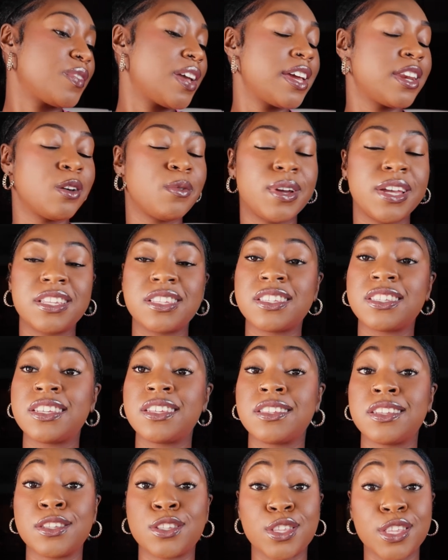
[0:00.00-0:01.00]
Ain't no way it's this
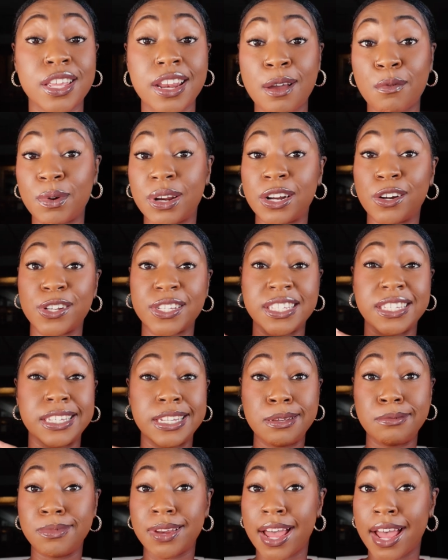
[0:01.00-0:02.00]
easy. So then I went on a
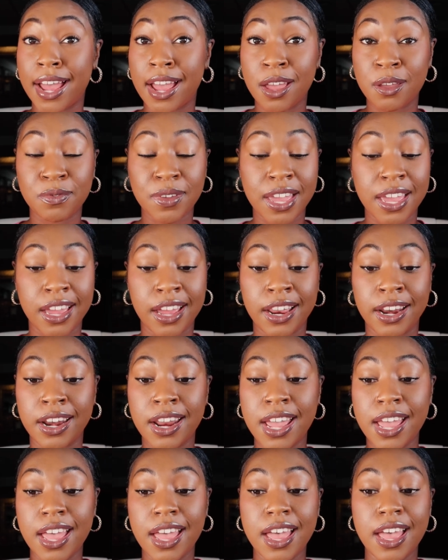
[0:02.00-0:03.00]
deep dive, and